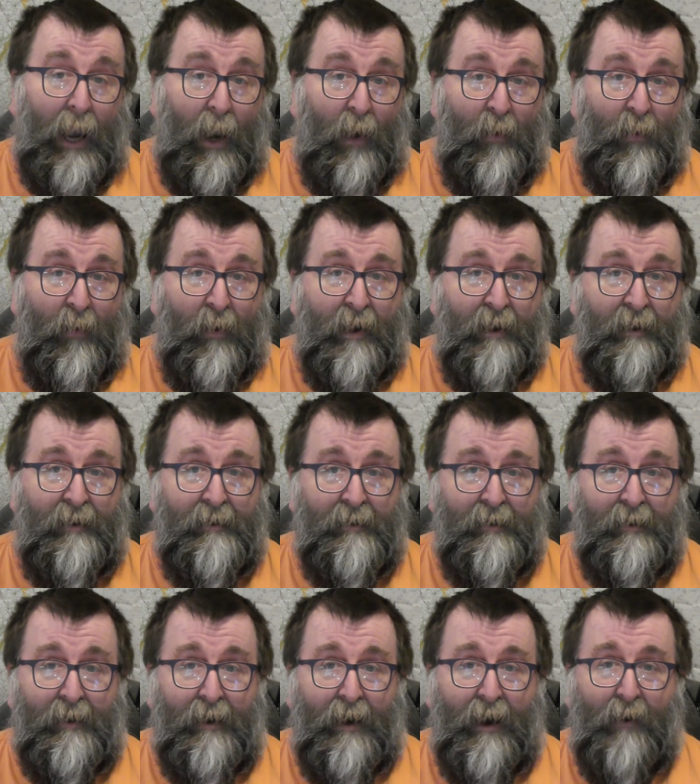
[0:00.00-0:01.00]
Hello
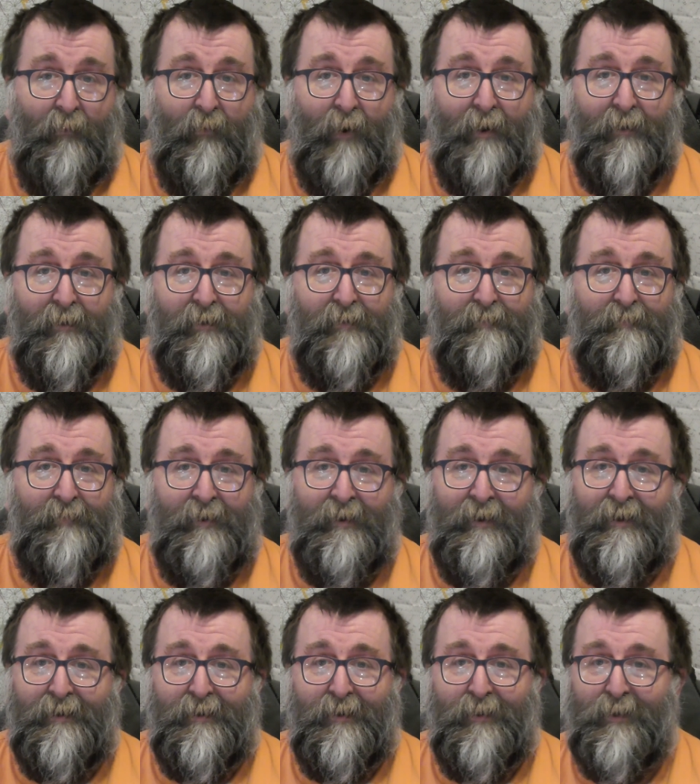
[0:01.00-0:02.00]
and welcome
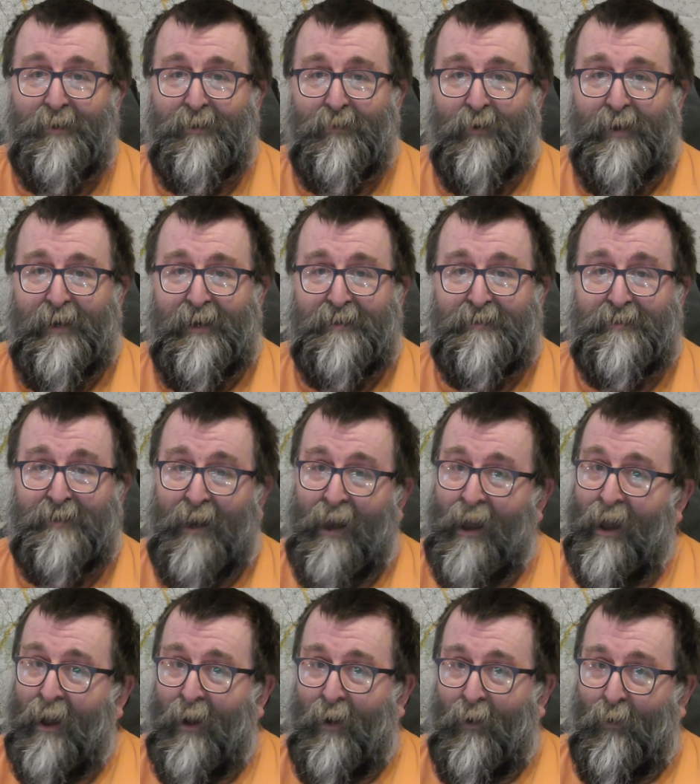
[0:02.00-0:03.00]
to this week's
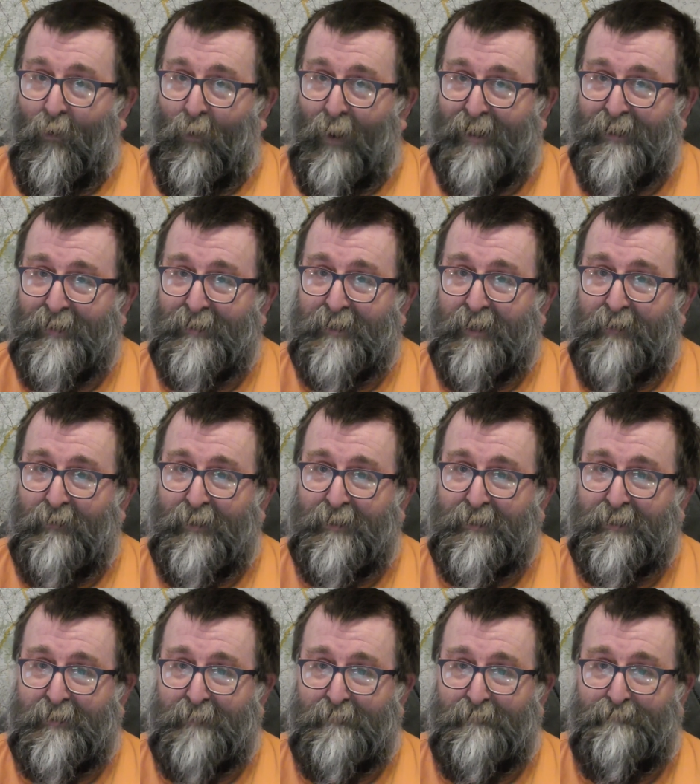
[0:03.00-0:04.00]
Wednesday
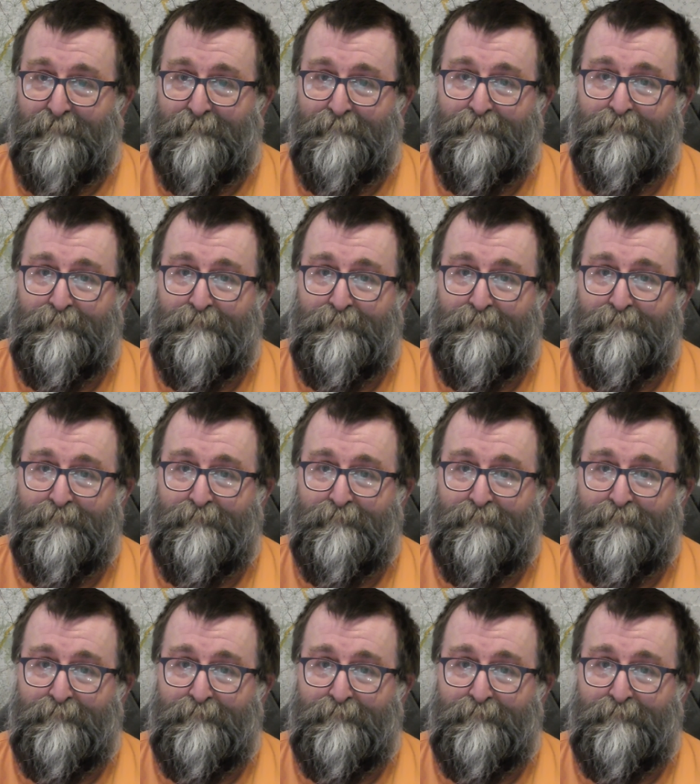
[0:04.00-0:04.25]
Wisdom.